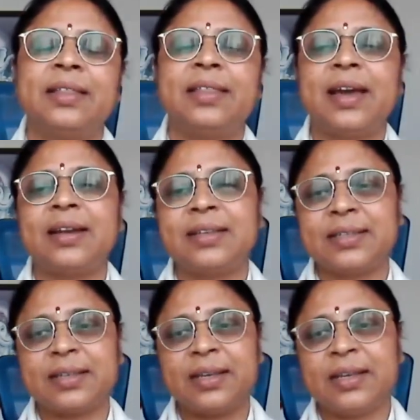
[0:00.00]
That
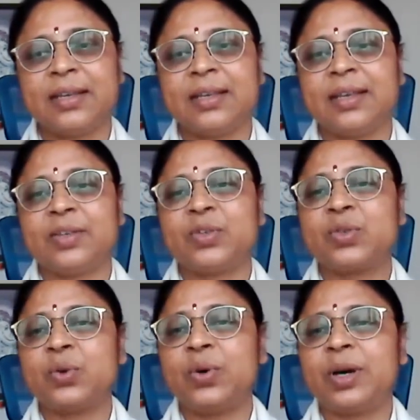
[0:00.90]
is
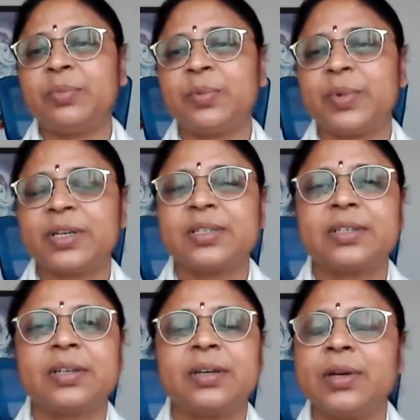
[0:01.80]
Soham upasana.
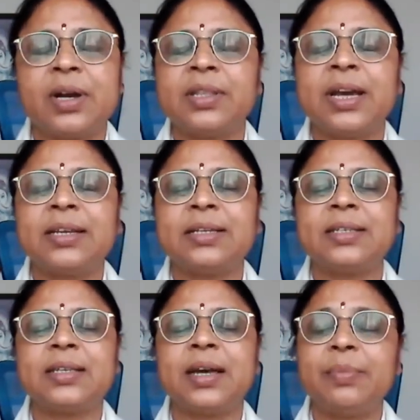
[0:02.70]
Uh, that is
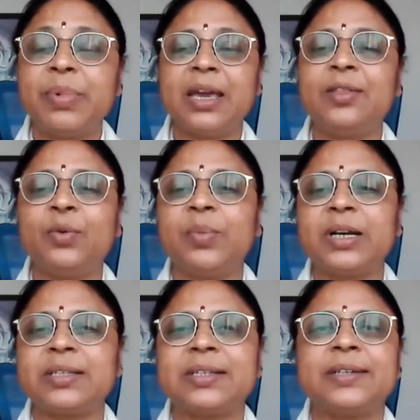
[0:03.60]
Abheda
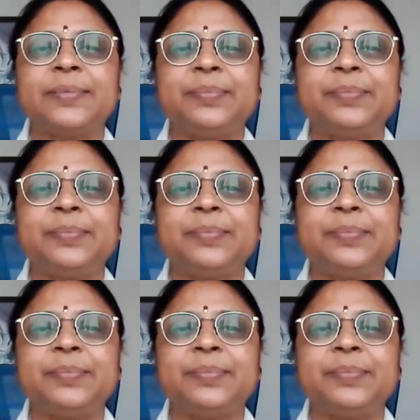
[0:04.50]
upasana.